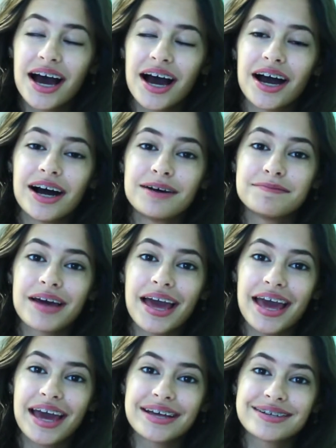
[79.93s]
Um,
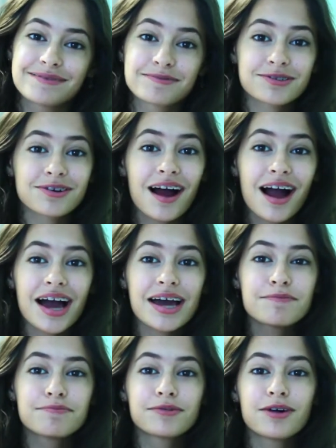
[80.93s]
and
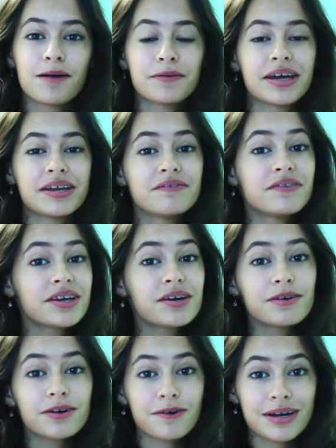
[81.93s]
subscribe, comment any
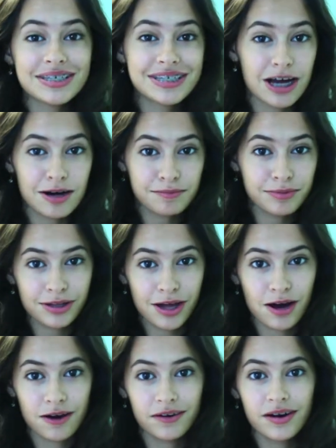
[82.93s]
video requests down
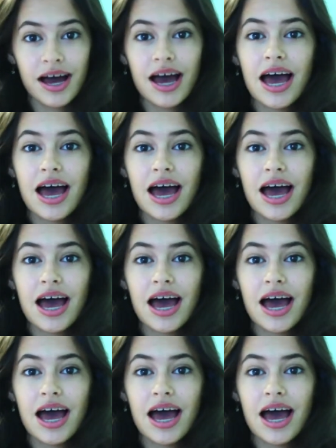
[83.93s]
below,